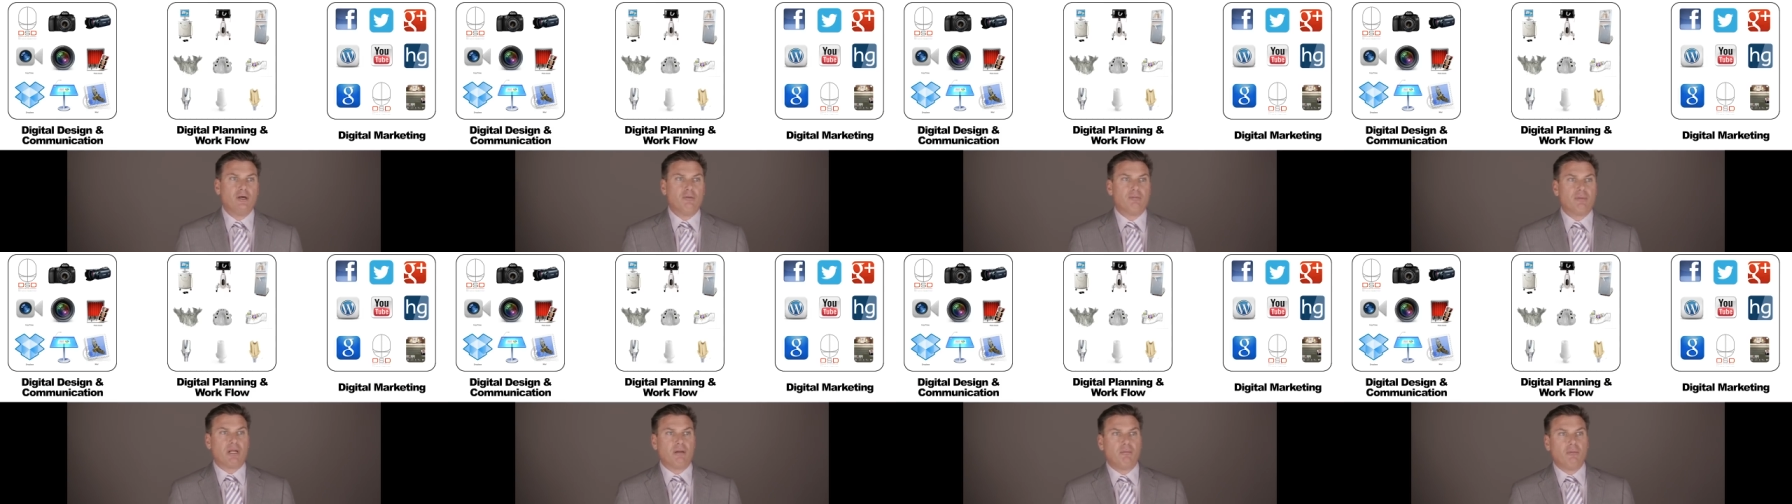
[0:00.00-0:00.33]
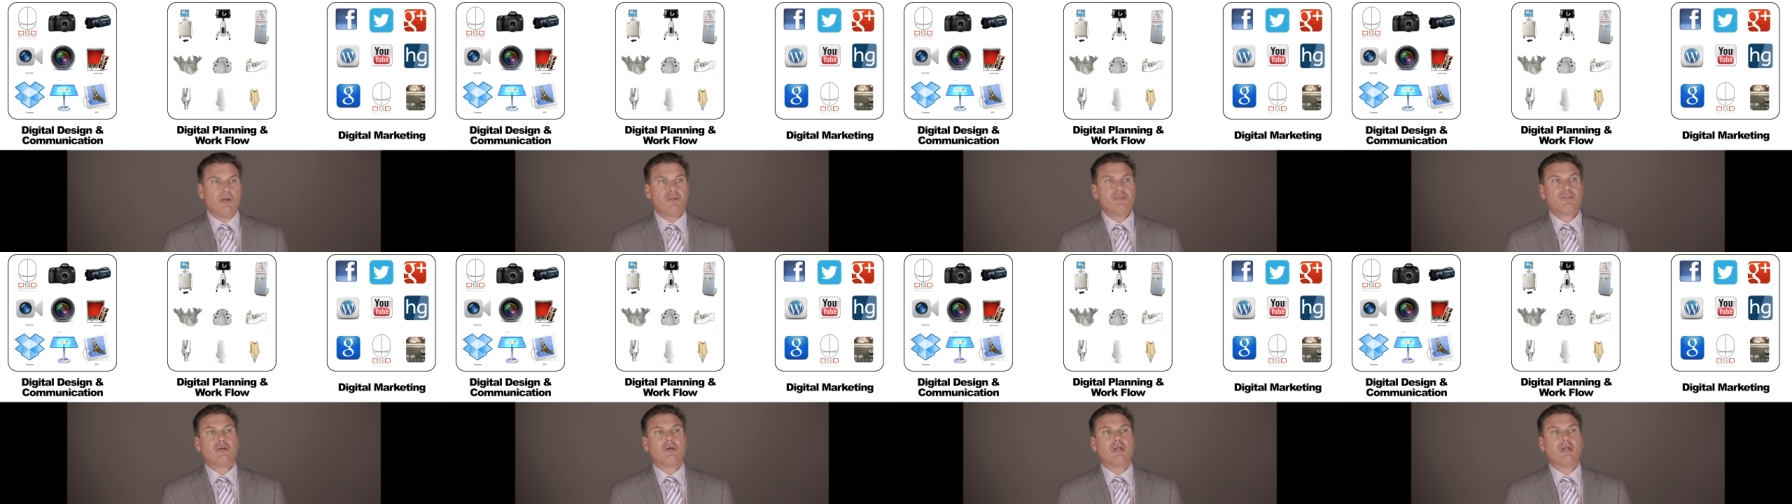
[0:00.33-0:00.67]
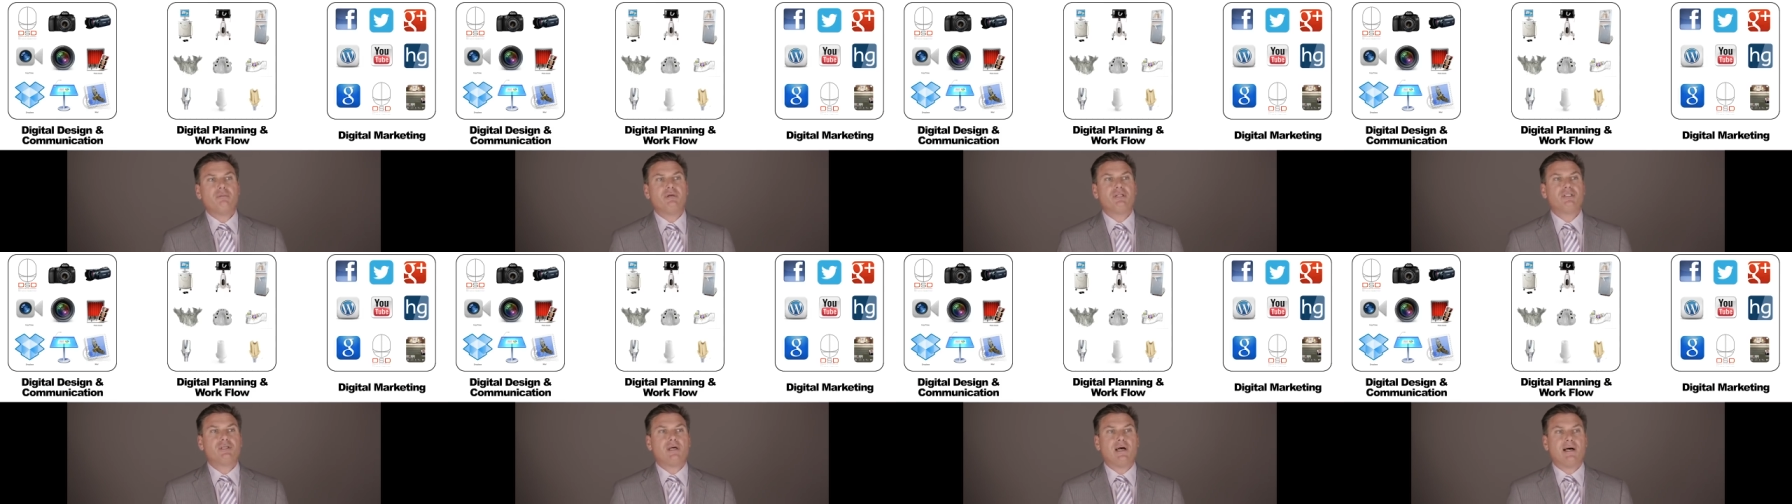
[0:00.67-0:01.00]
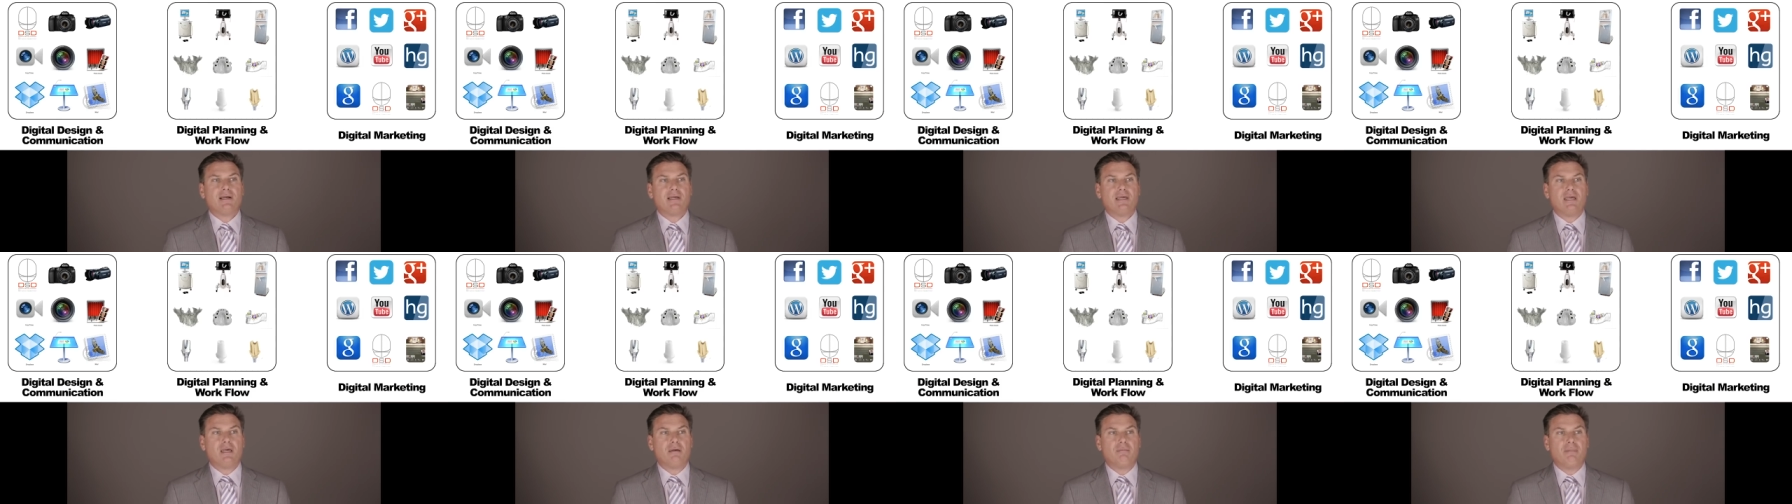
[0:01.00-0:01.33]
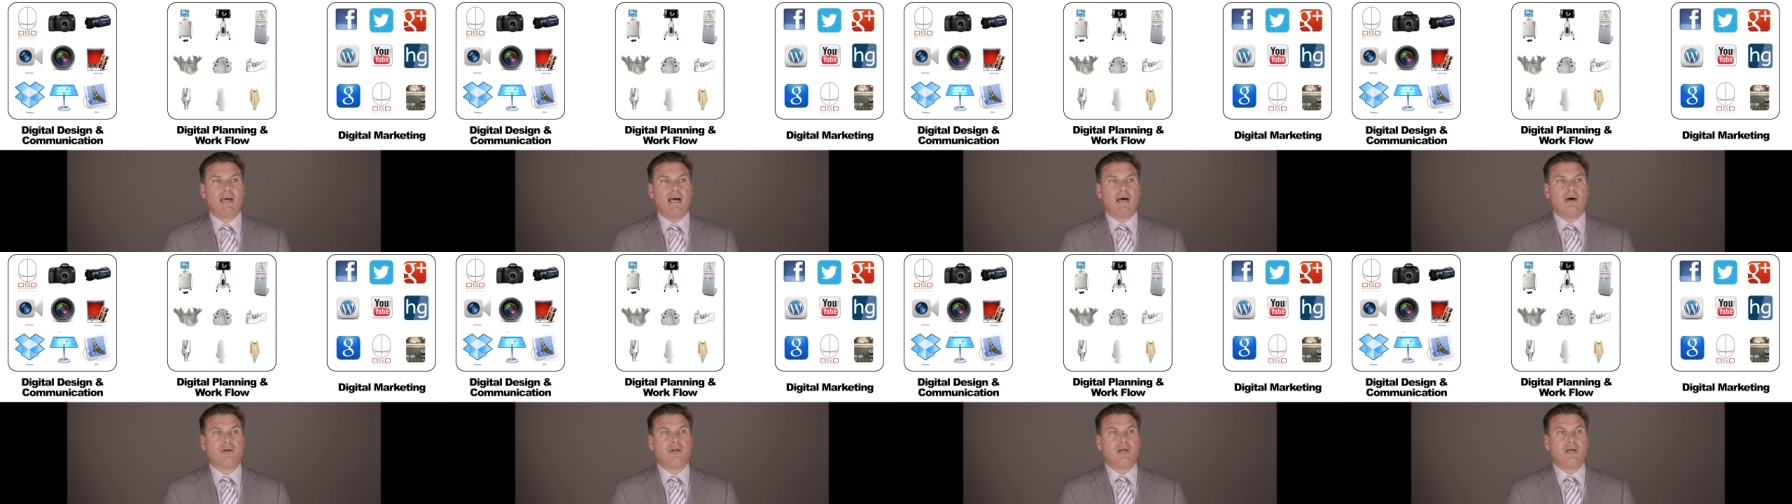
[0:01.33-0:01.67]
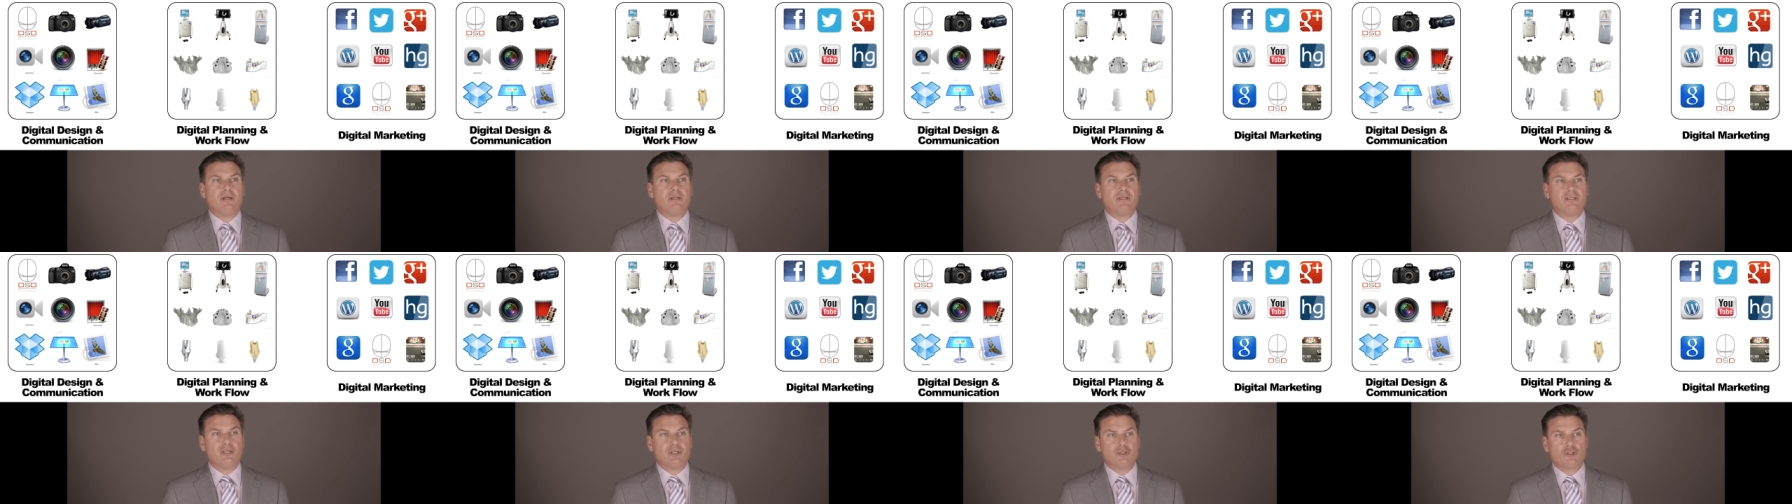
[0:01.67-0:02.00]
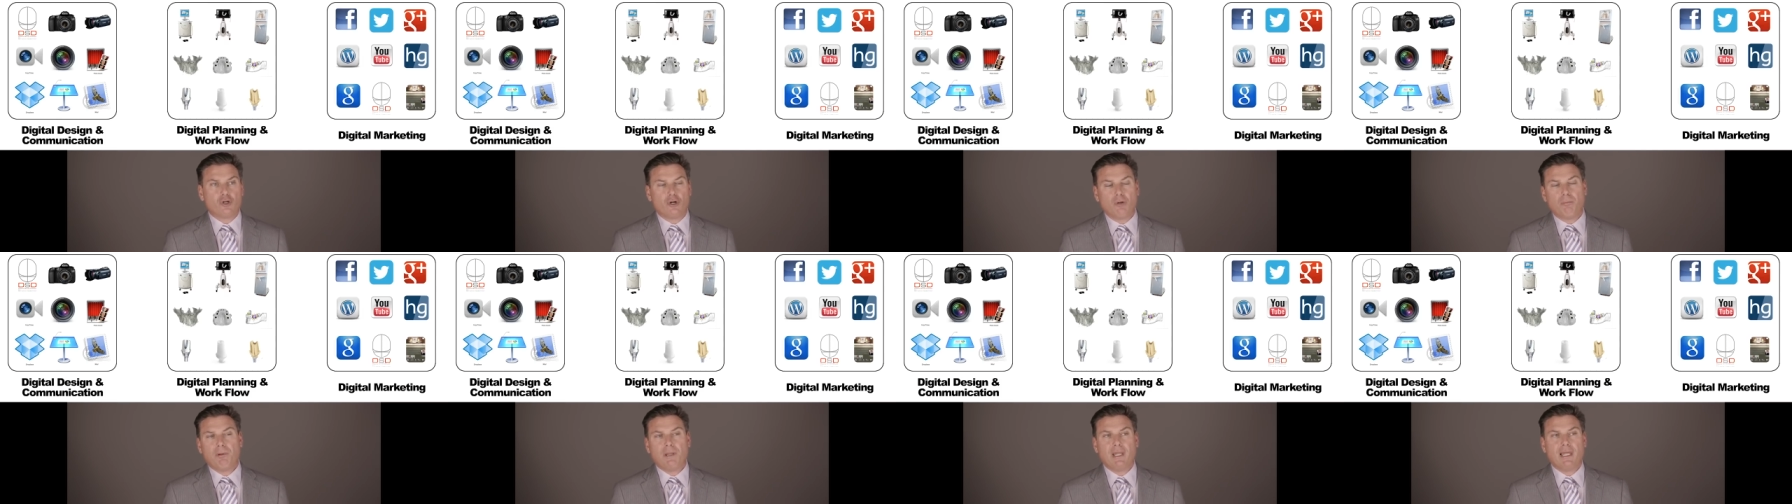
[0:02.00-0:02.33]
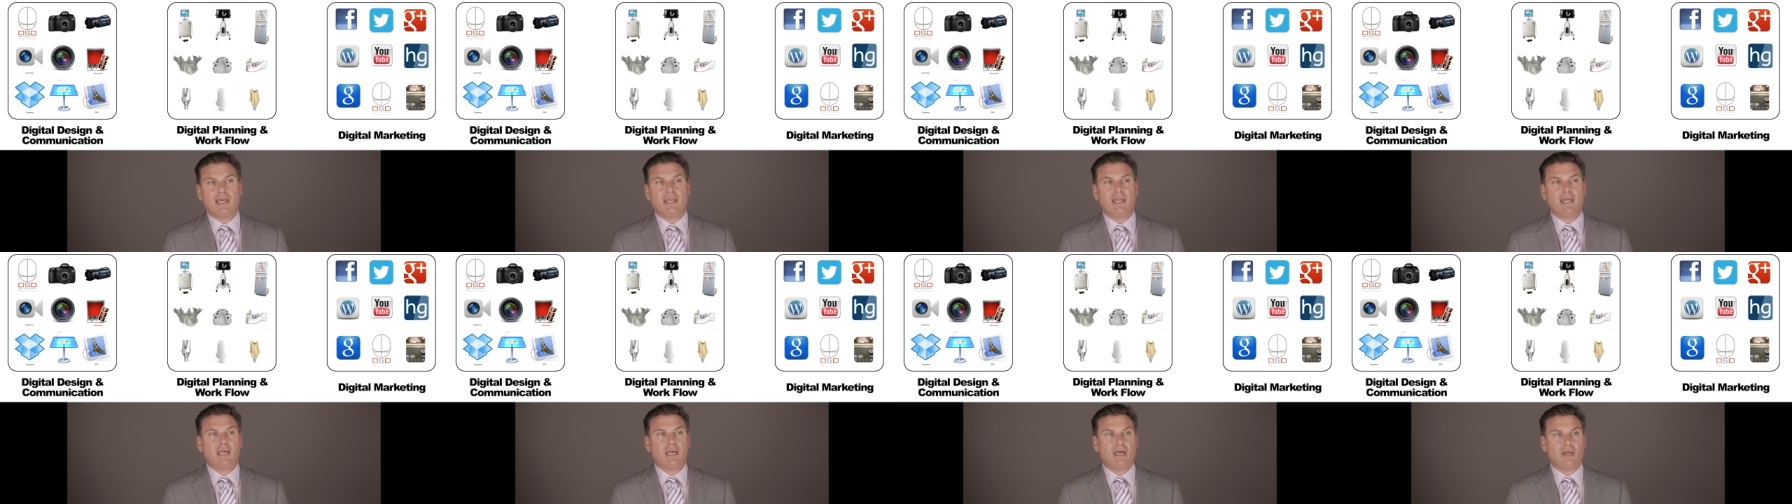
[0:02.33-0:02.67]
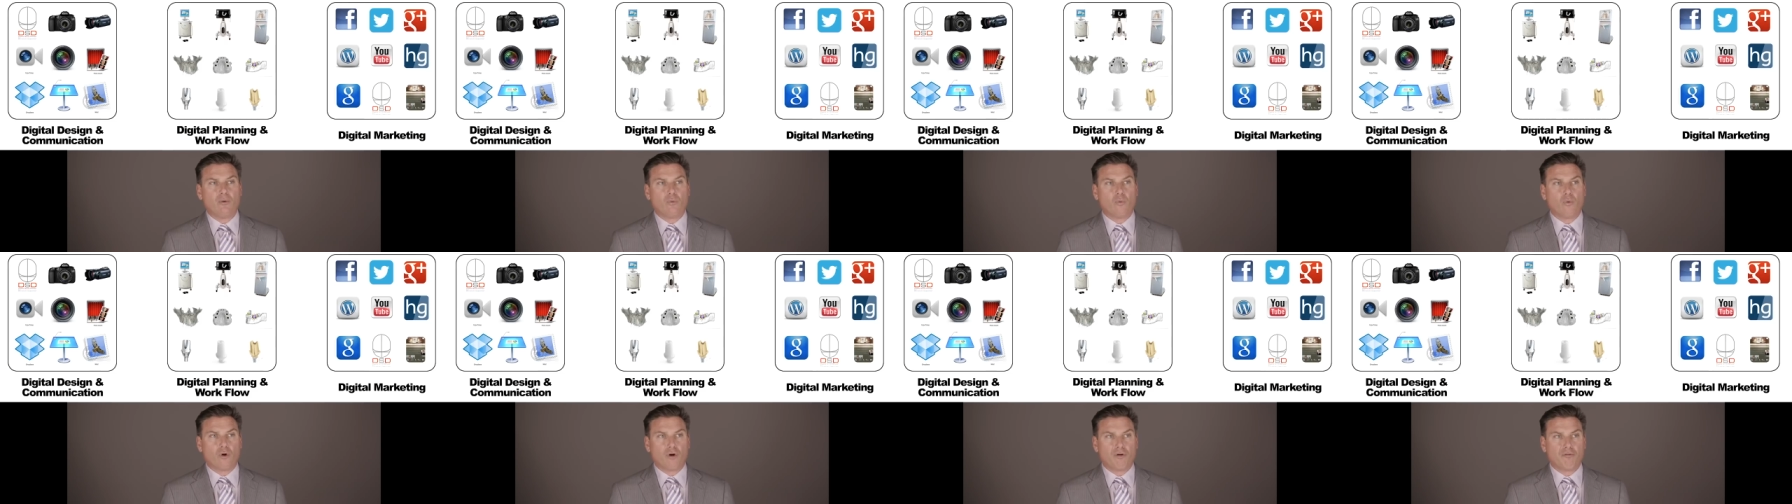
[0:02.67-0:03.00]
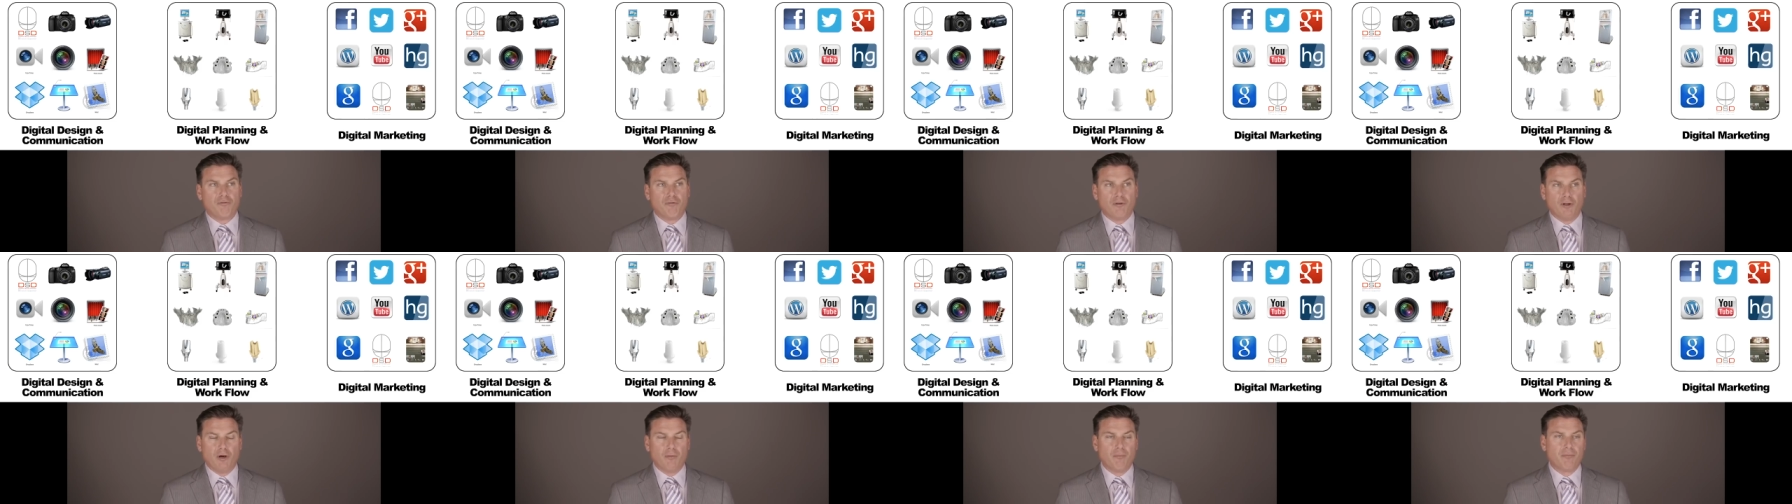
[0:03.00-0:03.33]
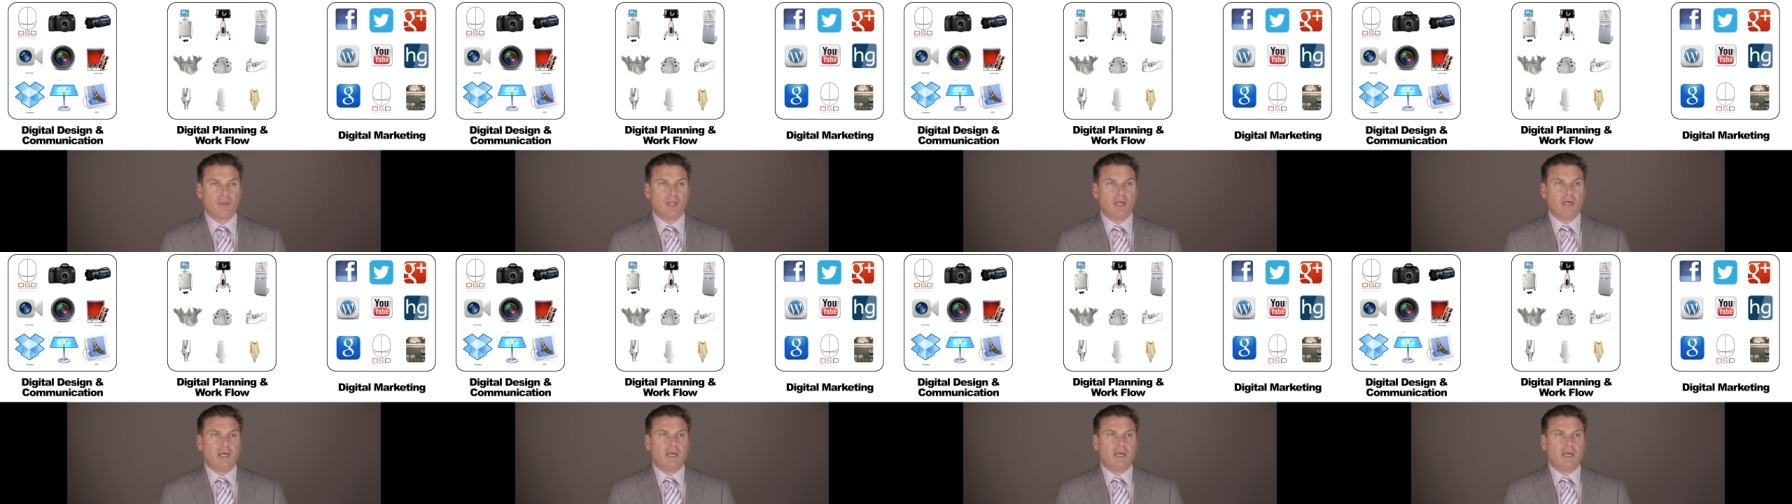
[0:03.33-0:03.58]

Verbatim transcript: but I'm also going to be talking about digital planning and workflow.